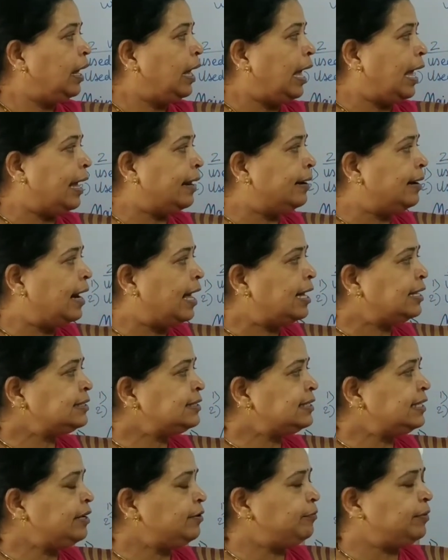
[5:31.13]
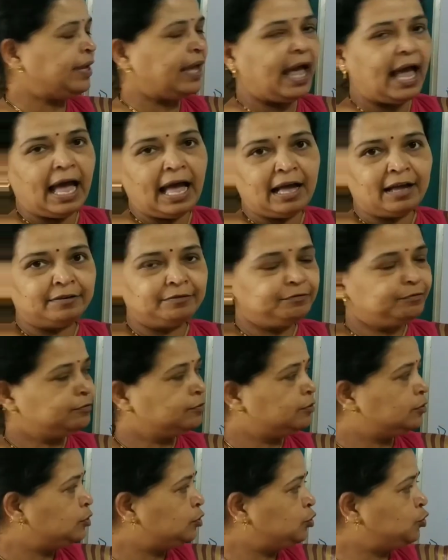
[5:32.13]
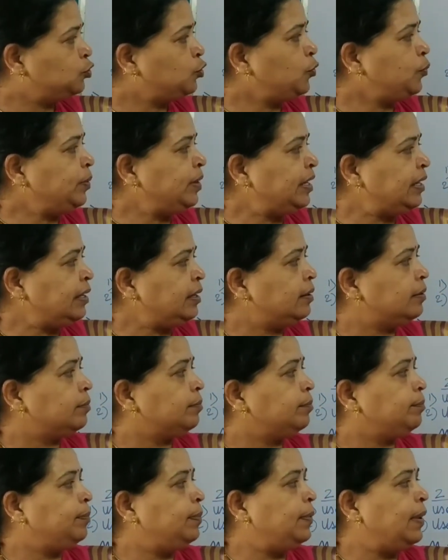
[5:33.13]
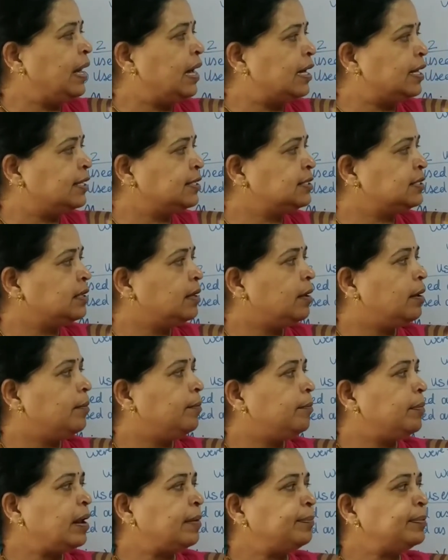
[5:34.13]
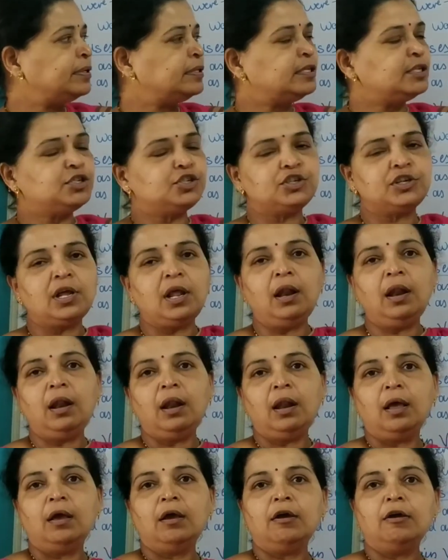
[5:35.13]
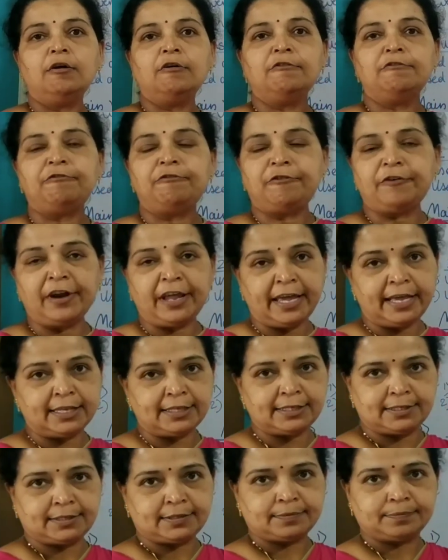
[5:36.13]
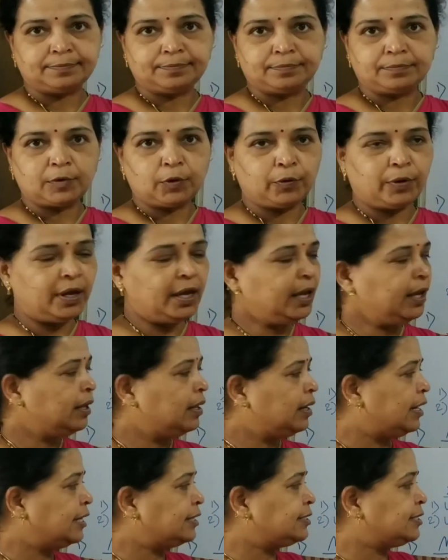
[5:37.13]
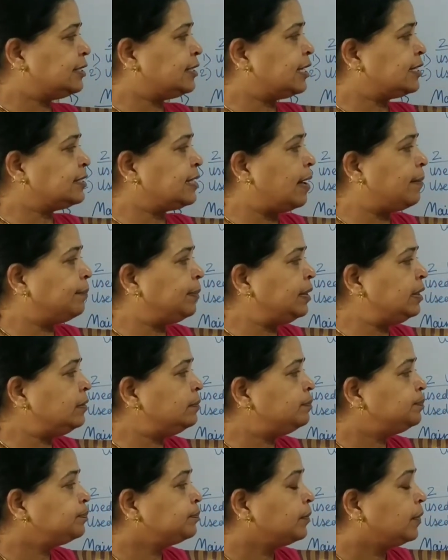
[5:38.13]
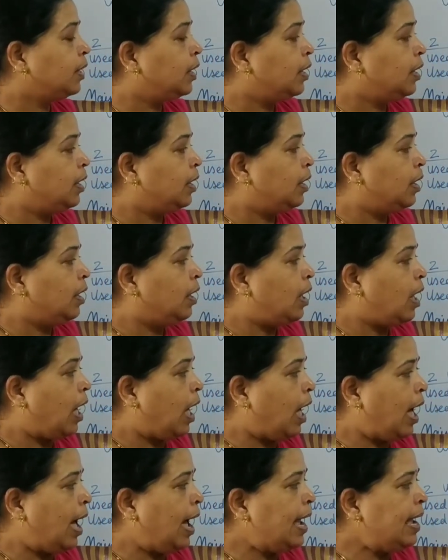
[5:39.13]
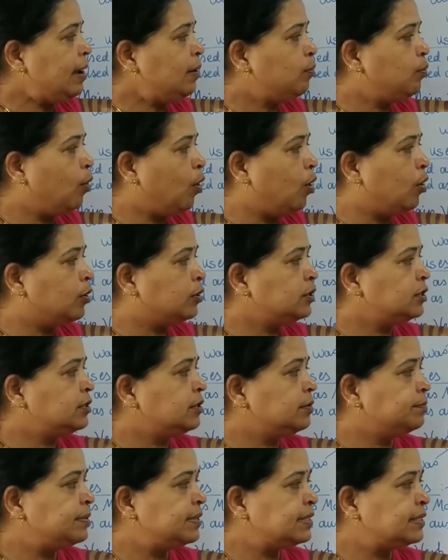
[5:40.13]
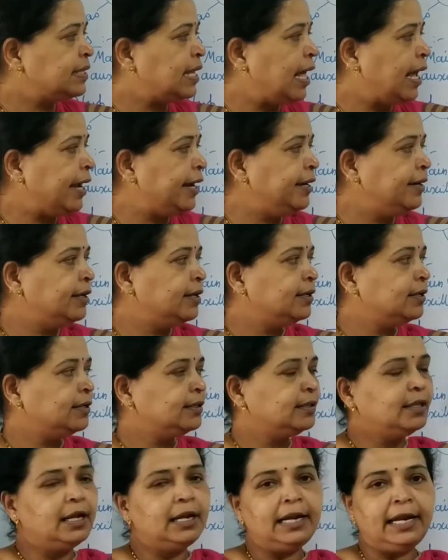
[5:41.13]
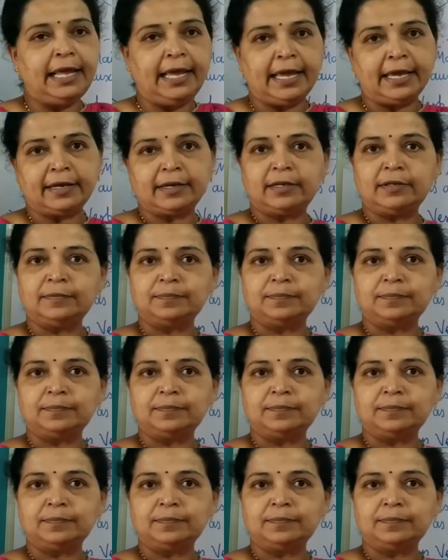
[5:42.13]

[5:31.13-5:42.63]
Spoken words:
And lastly we have to be plus prepositional phrase. Okay. Let's see the example. I was beside the lake.